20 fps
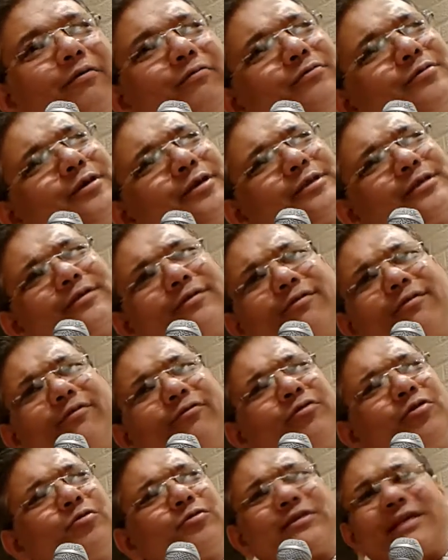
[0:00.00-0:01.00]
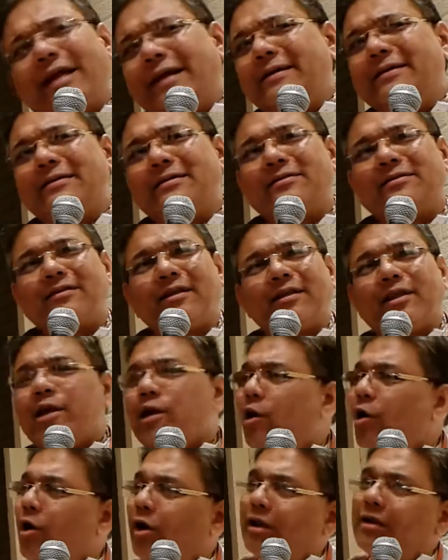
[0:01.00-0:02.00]
Just a few seconds. They
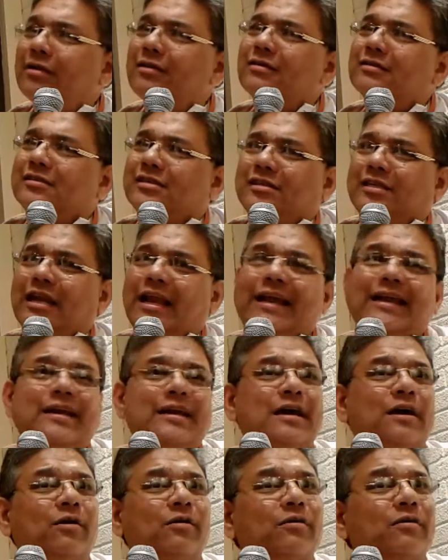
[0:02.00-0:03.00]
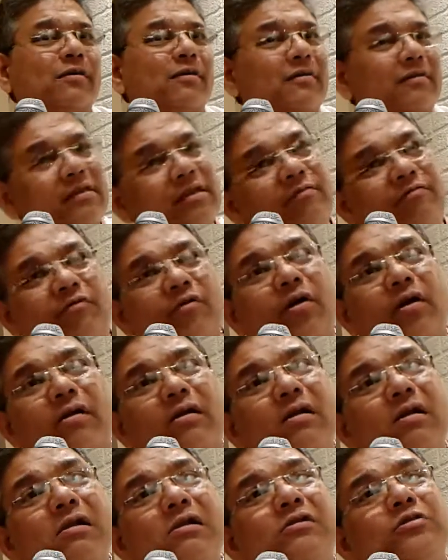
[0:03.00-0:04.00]
all slide down, they
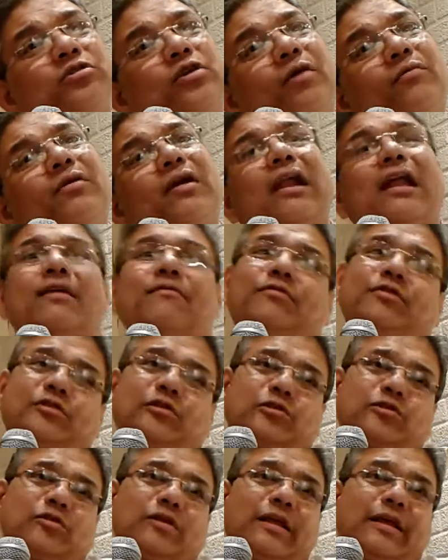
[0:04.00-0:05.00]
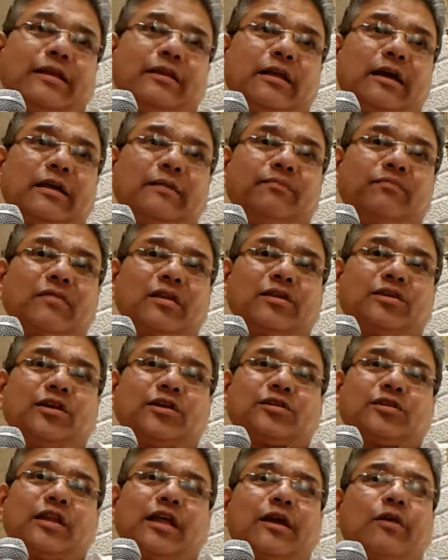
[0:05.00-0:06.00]
fall. So our life is also like that.
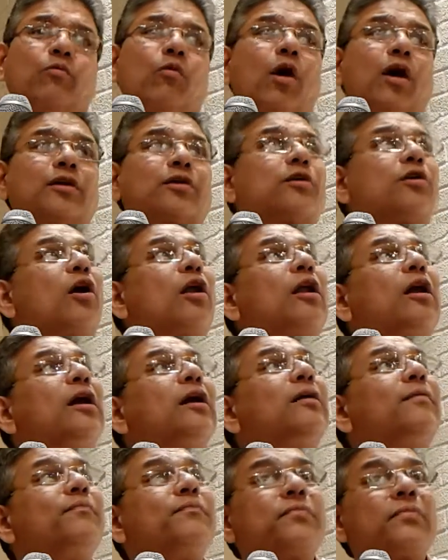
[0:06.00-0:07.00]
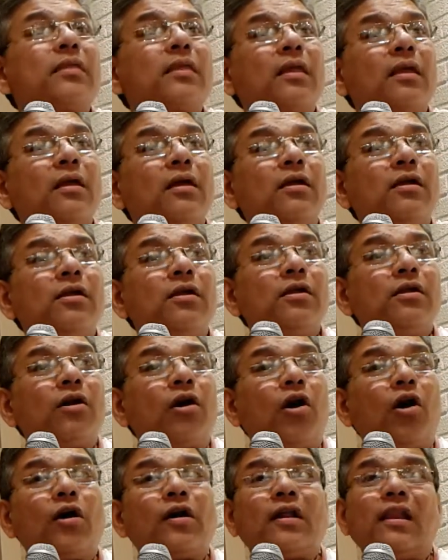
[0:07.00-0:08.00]
Just like water on
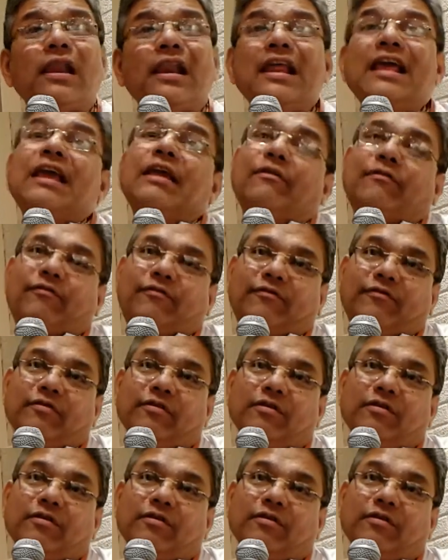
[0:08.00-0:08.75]
a leaf.